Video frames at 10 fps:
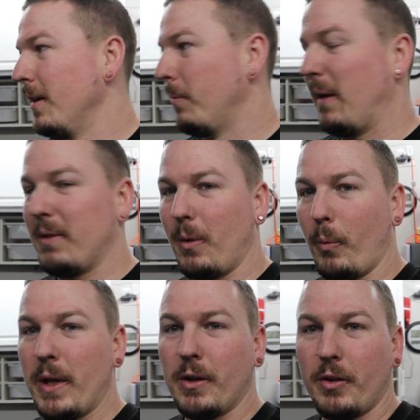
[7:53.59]
probably a
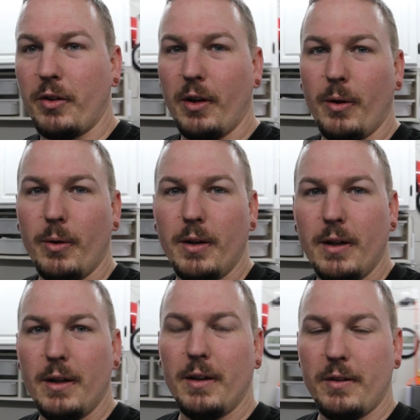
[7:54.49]
week or so
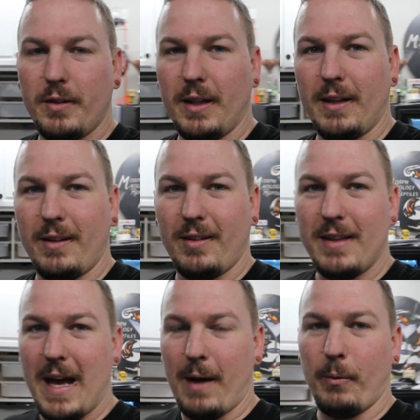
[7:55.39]
since
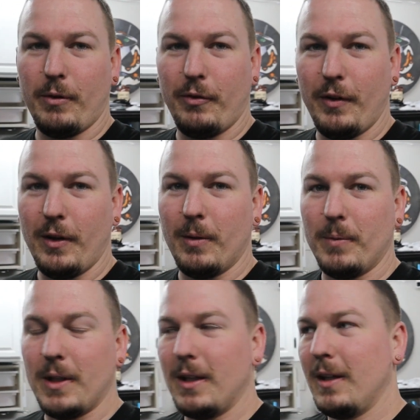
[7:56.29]
that was
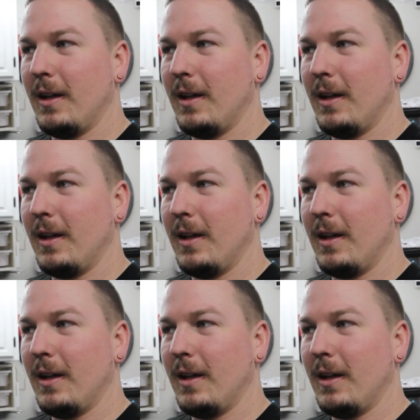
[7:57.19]
filmed.